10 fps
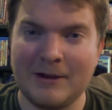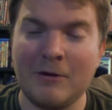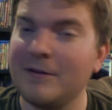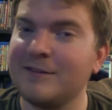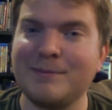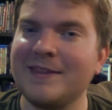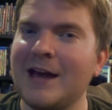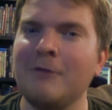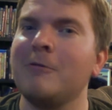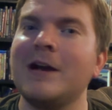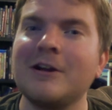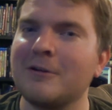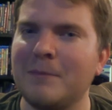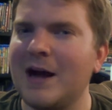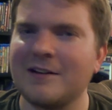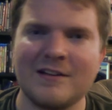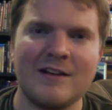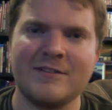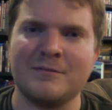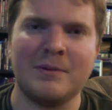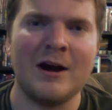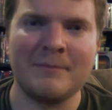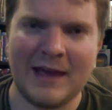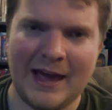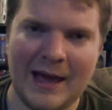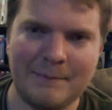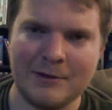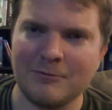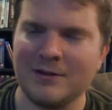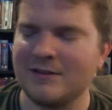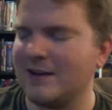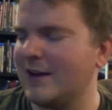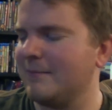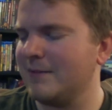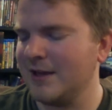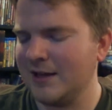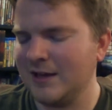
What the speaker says: Always be that weird box office bomb that happened one time.